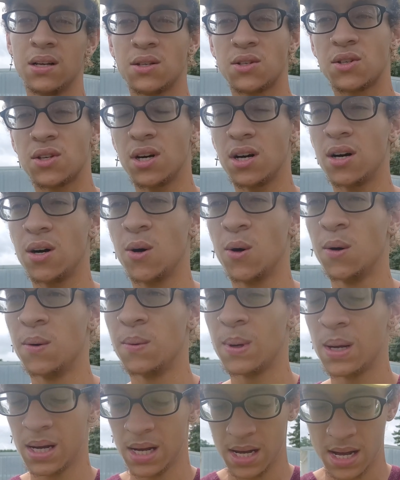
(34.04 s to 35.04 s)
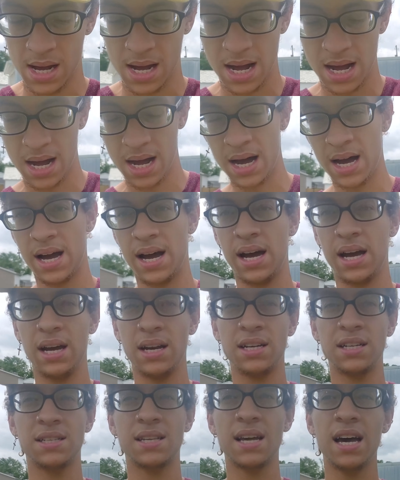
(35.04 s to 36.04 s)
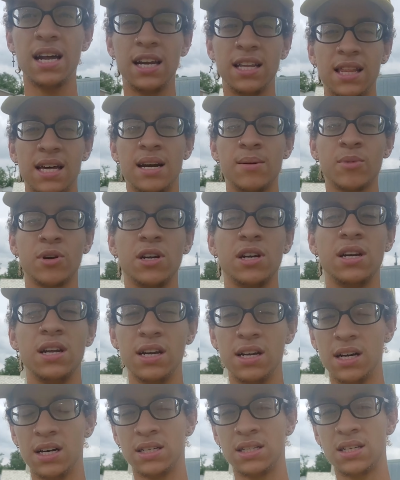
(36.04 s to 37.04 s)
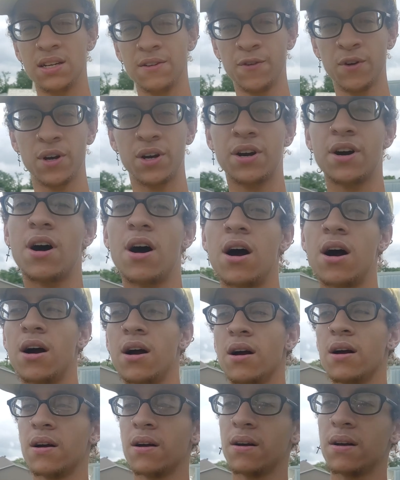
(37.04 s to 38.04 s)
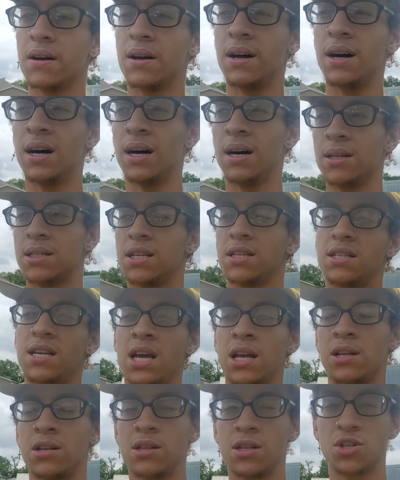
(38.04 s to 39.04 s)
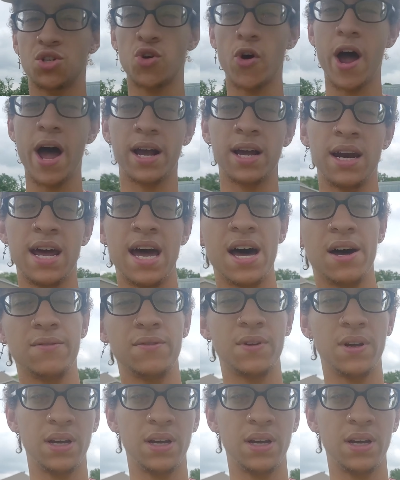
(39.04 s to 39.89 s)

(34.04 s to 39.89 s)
so I decided that I'm going to need a different car uh, to take to the track and have